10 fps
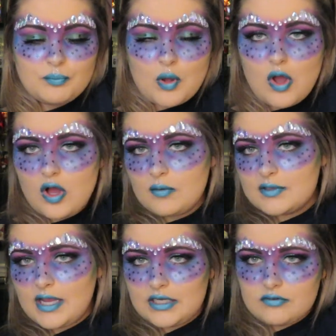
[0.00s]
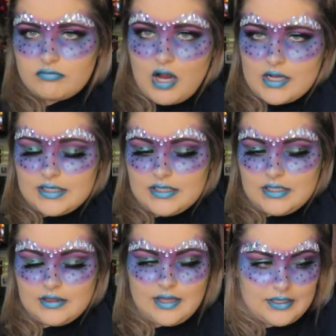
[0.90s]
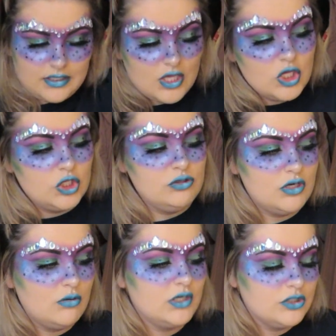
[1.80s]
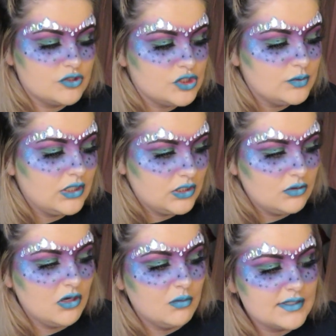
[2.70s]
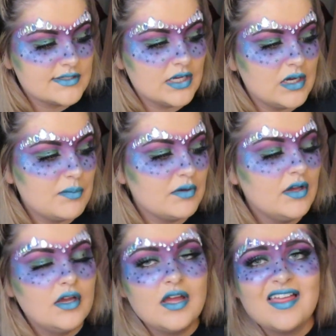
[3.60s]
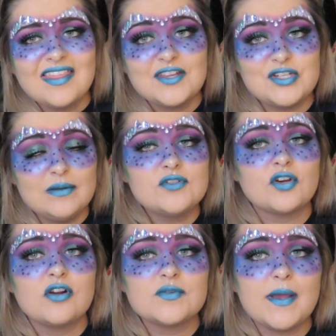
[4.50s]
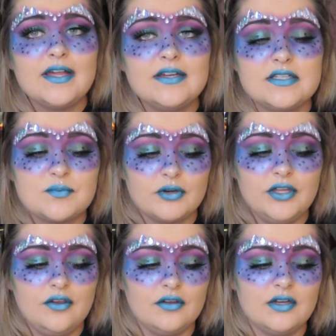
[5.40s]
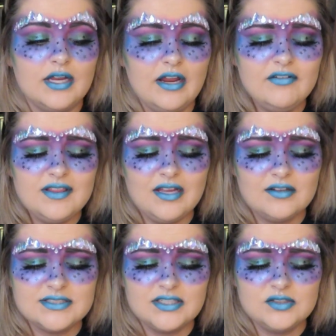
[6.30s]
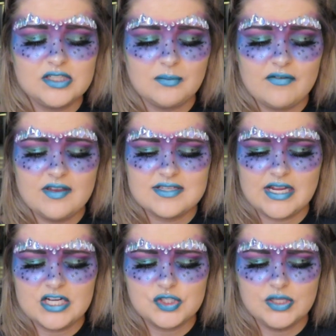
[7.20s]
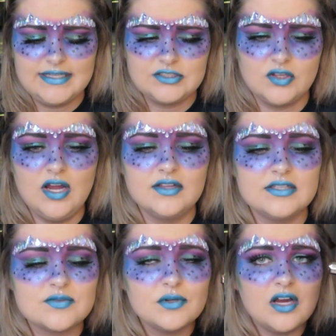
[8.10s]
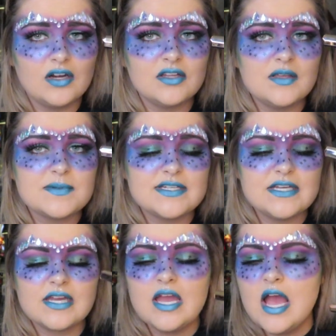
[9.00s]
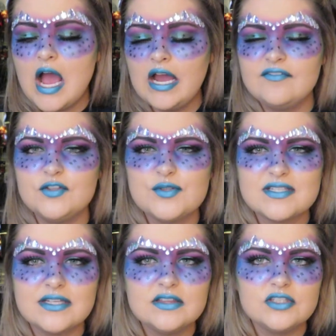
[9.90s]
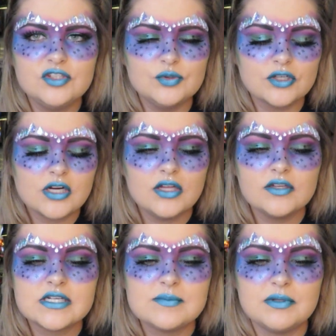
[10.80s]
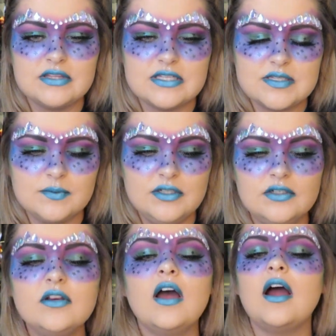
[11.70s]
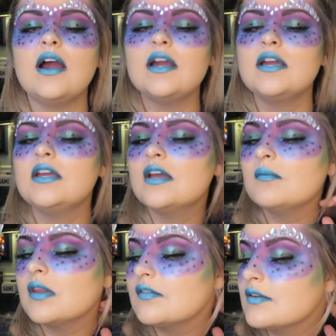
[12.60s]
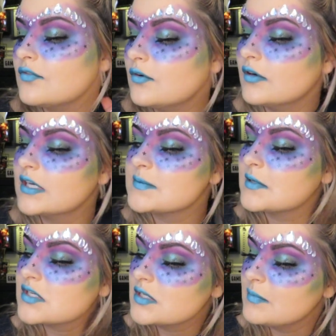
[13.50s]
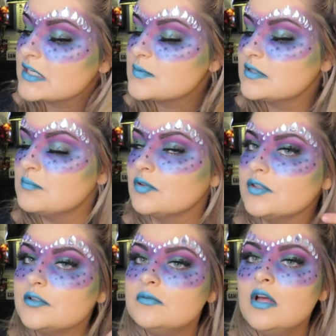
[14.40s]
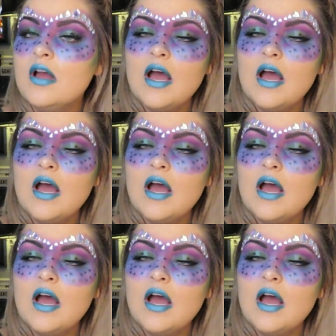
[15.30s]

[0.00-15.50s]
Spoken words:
bomb, kind of rocking it, like you know what you're doing, you know what's up, the James Charles palette is pretty good. And everything else I used on my face I actually liked a lot. This Rihanna lipstick, I've used like the neuter colors, but this one I am living for, especially mixed with the blue.